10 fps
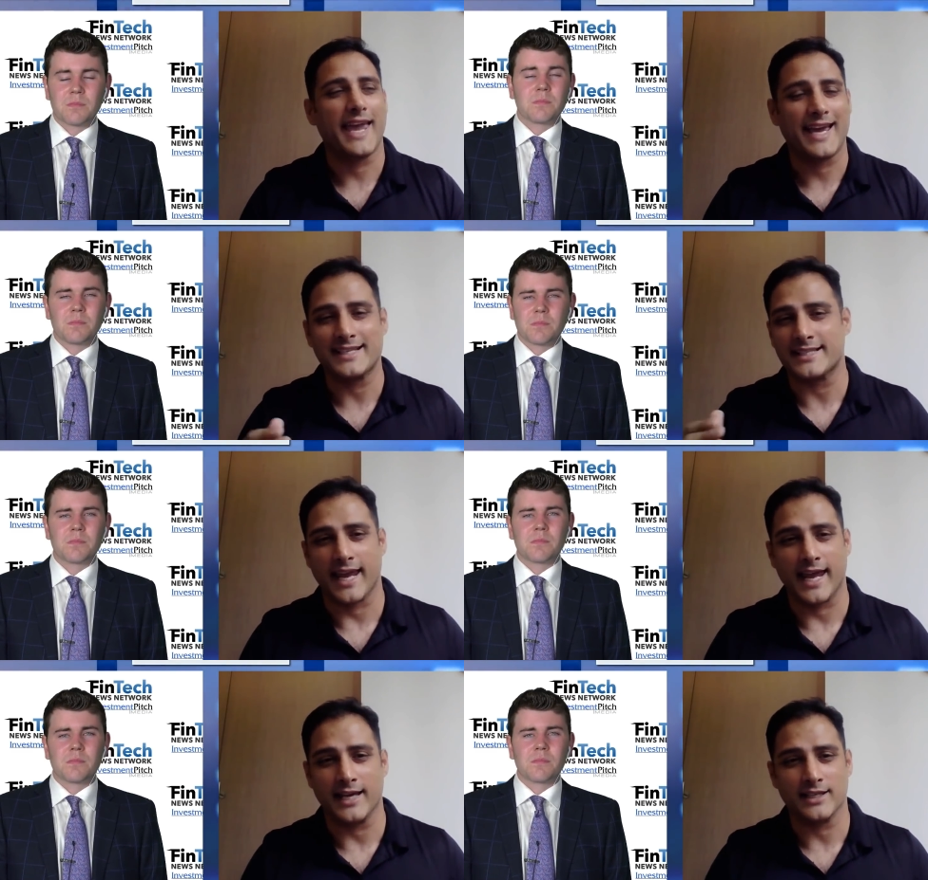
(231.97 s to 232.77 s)
Speaker 1: end to
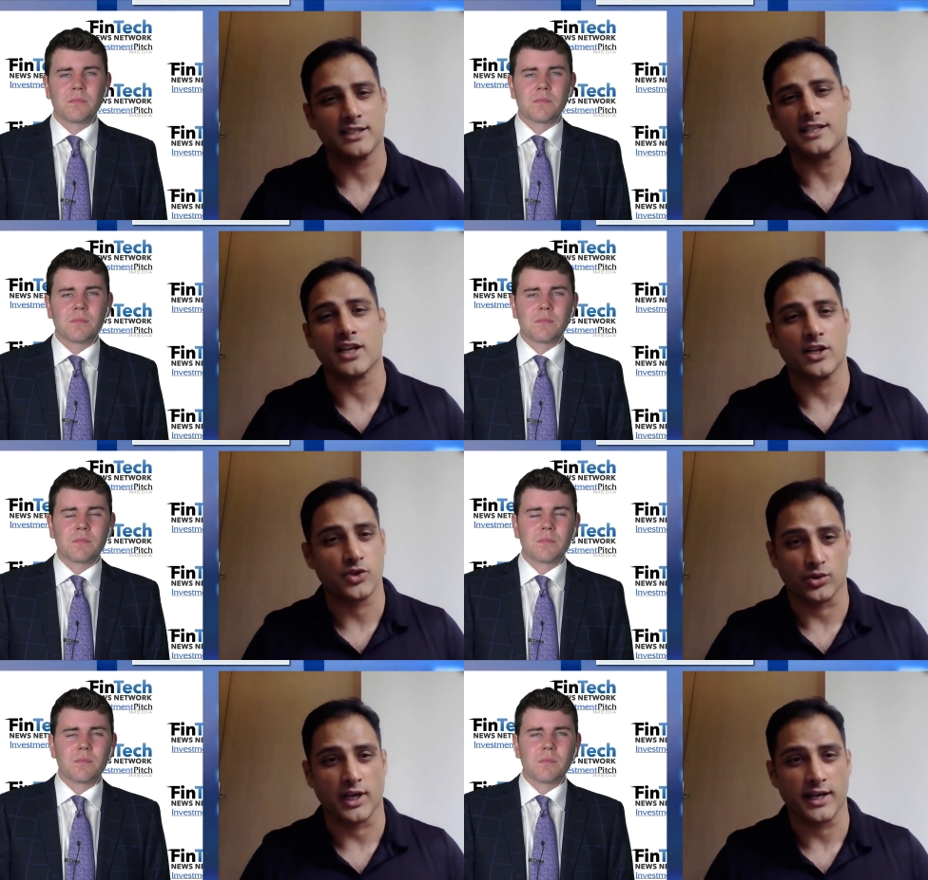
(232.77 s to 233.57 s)
end
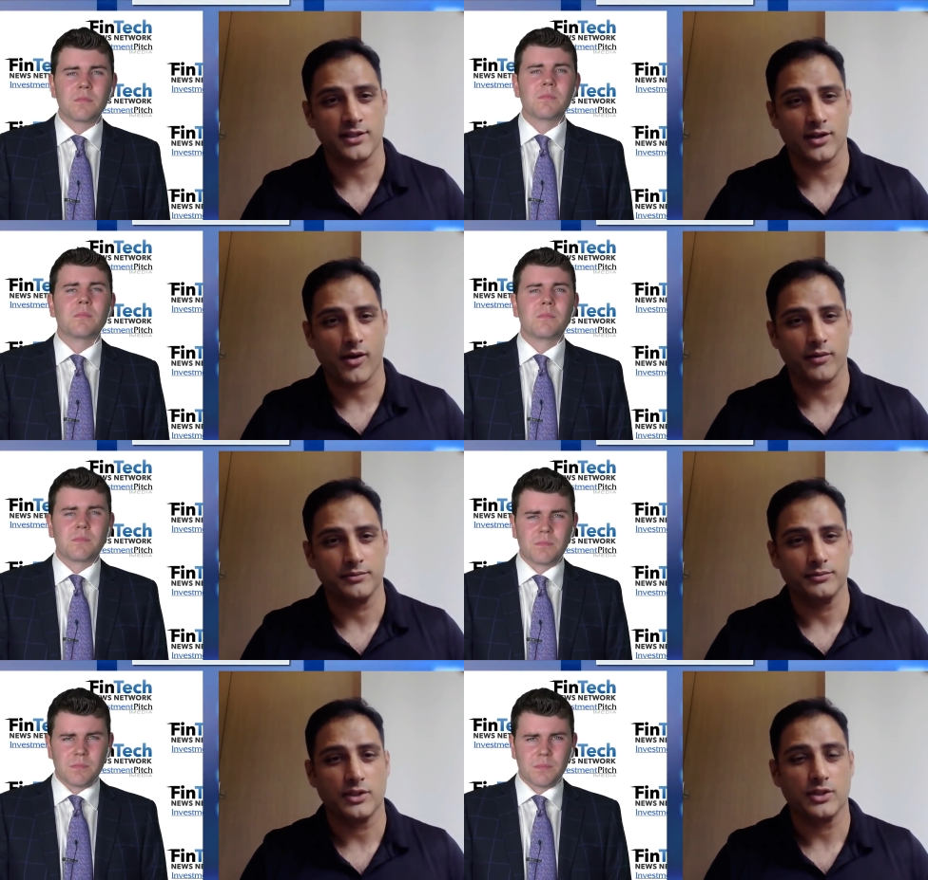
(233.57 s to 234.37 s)
decentralized.
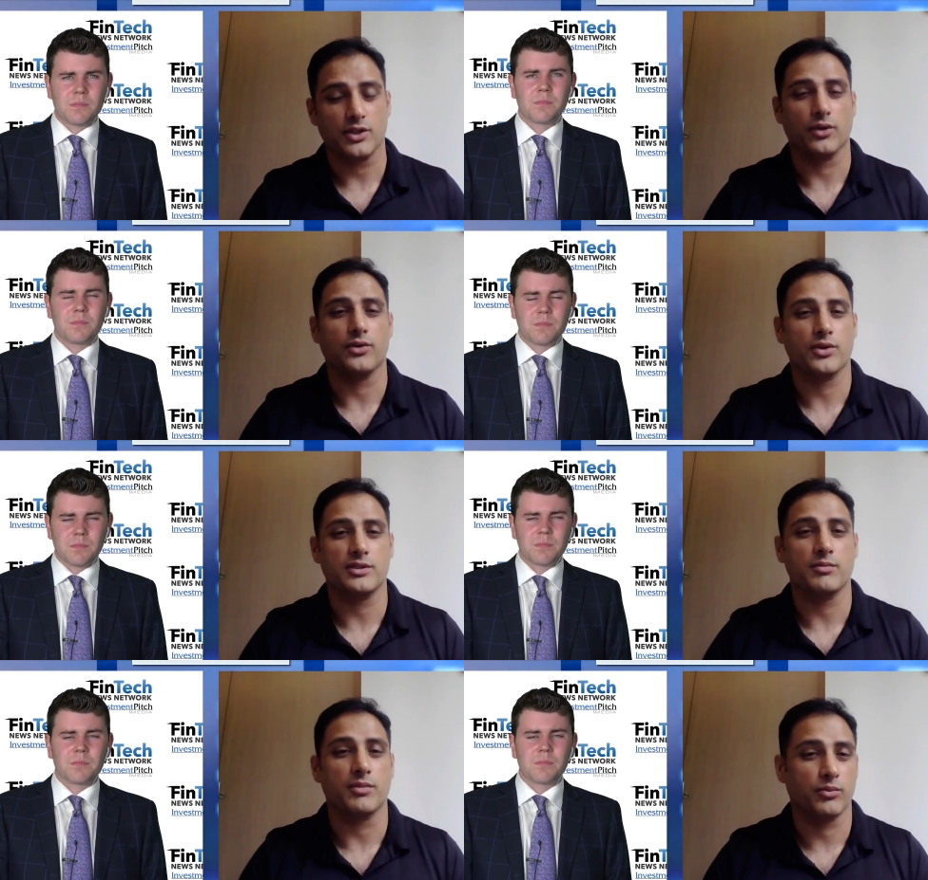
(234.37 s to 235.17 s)
So
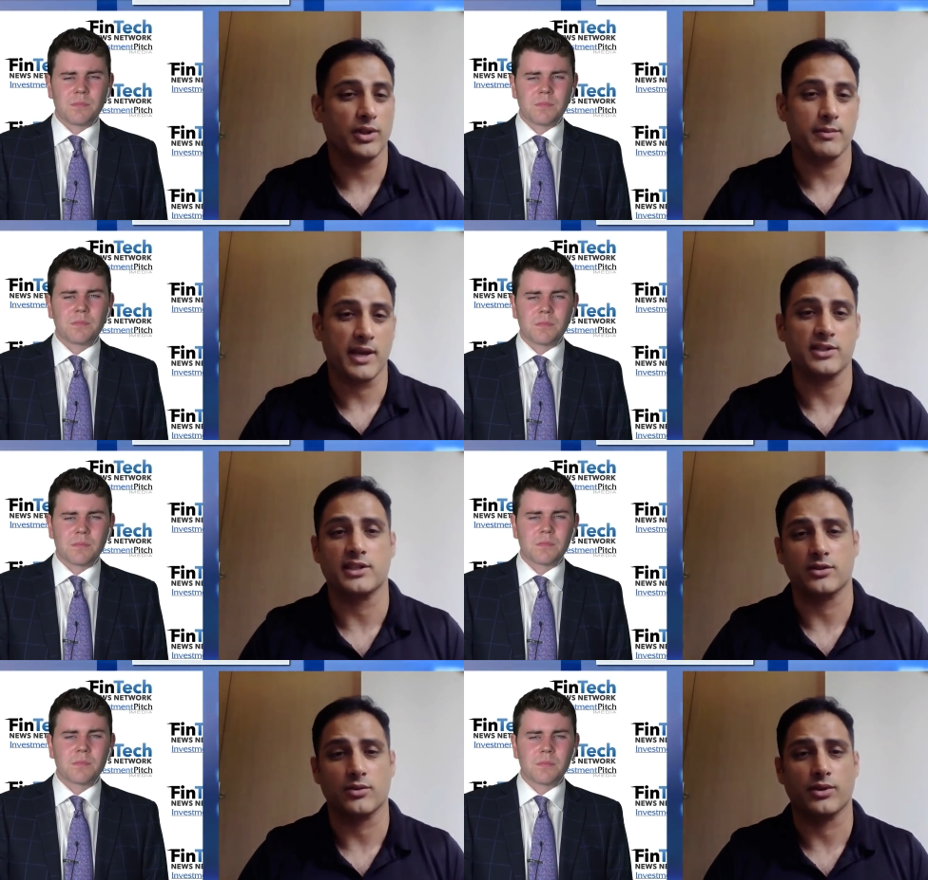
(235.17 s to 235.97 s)
there's some really amazing
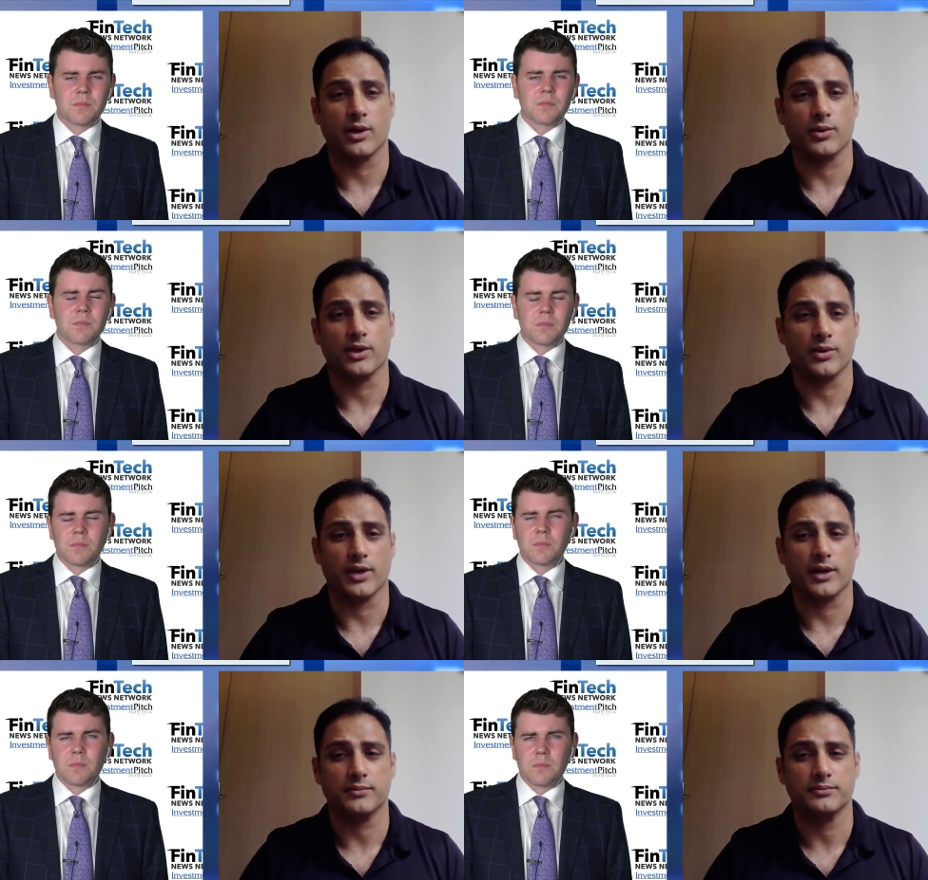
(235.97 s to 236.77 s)
things that we're doing
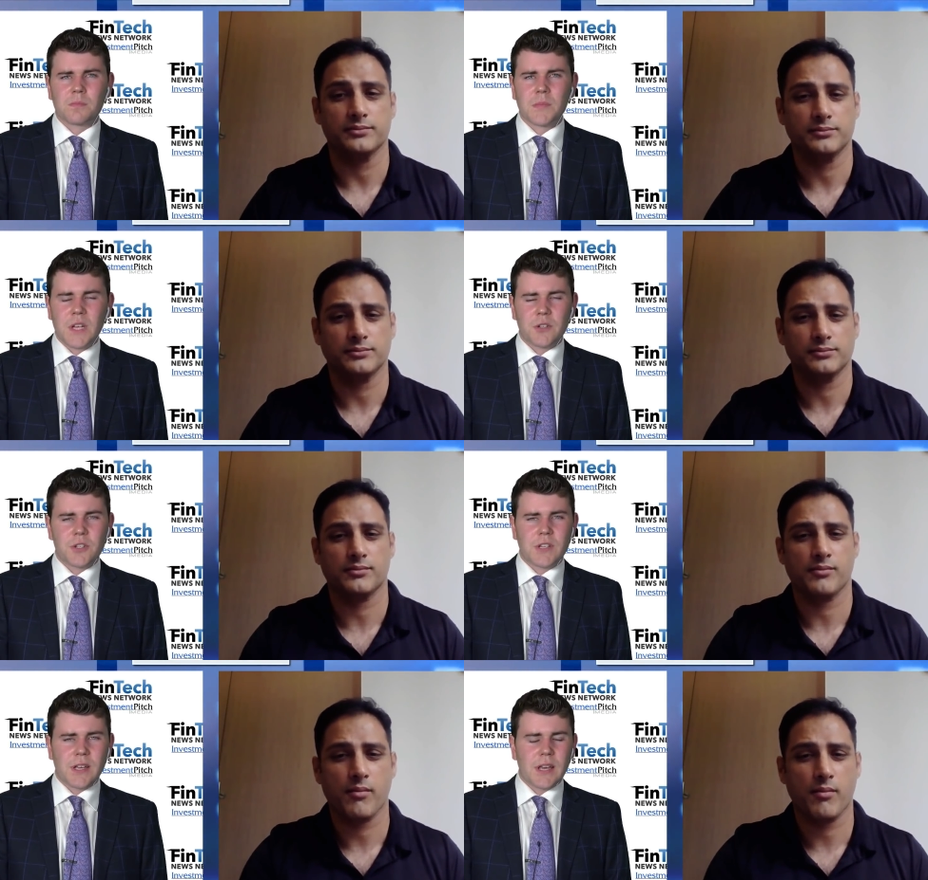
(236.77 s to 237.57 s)
there.
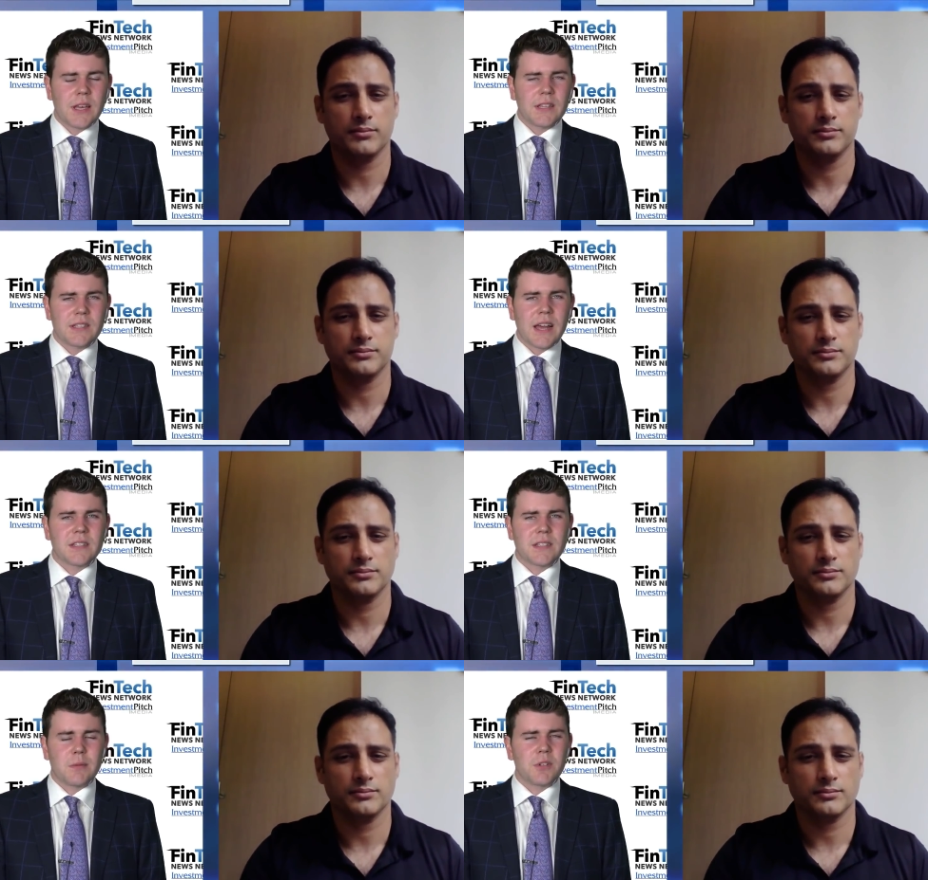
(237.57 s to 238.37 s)
Speaker 2: Interesting. And is
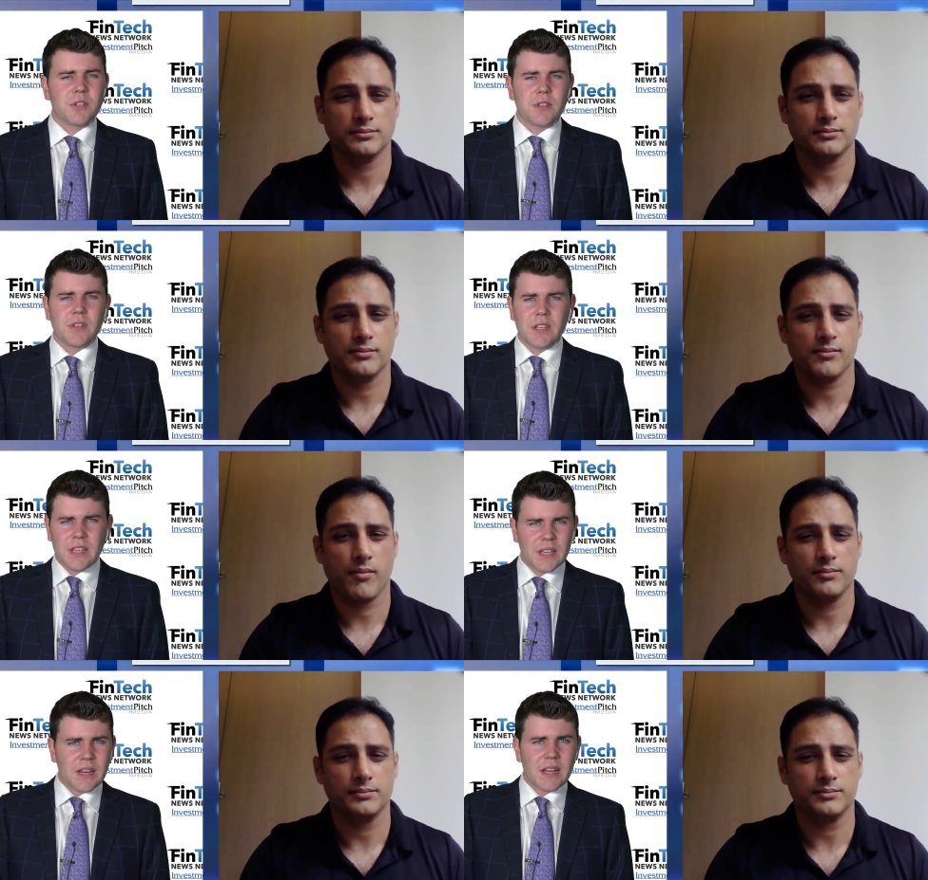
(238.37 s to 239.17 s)
that similar to the
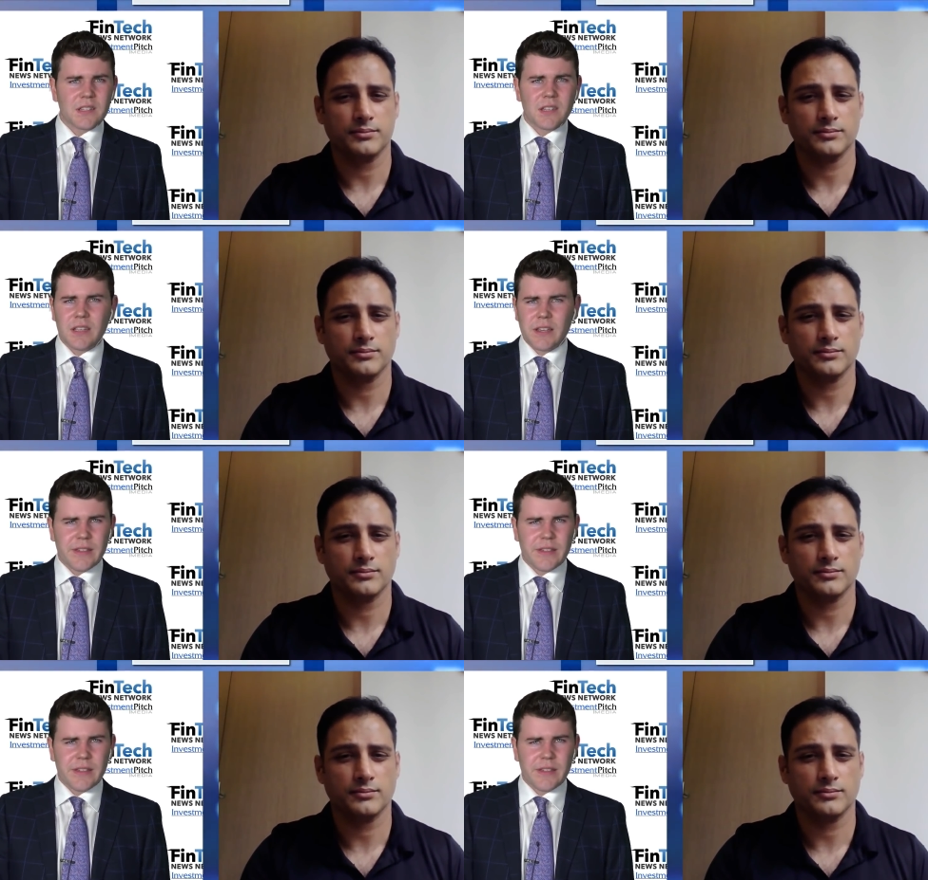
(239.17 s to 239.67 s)
ENS, like